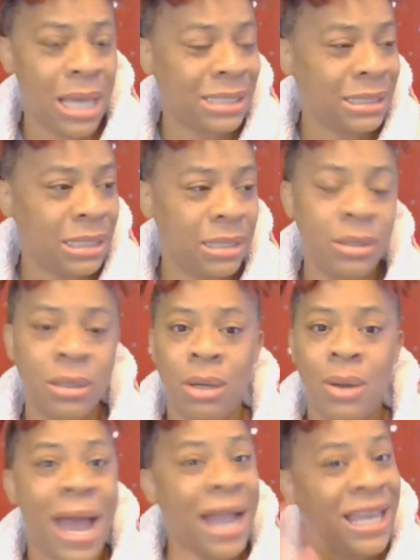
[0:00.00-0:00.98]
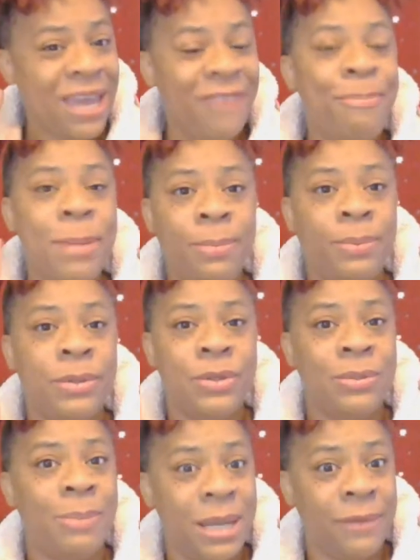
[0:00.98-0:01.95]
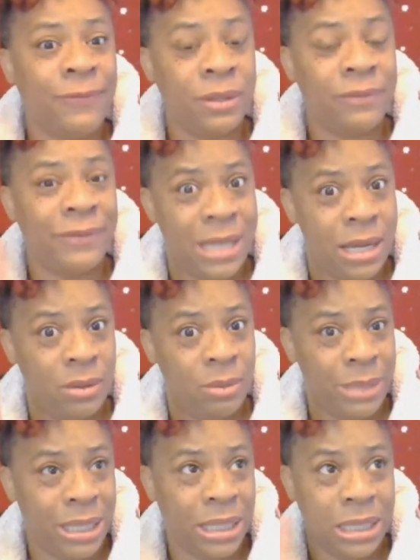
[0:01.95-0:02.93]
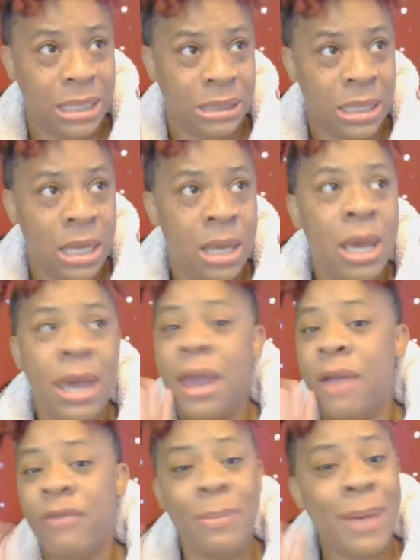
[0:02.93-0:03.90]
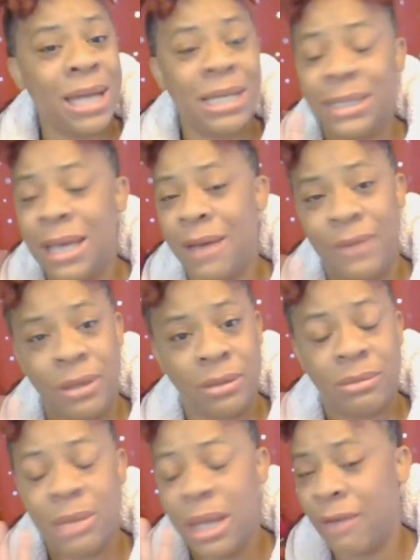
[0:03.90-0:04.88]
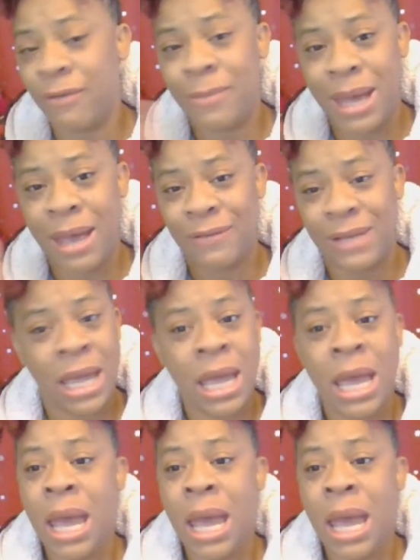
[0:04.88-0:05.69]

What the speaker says: said, you know, I give people the benefit of a doubt because everybody have day.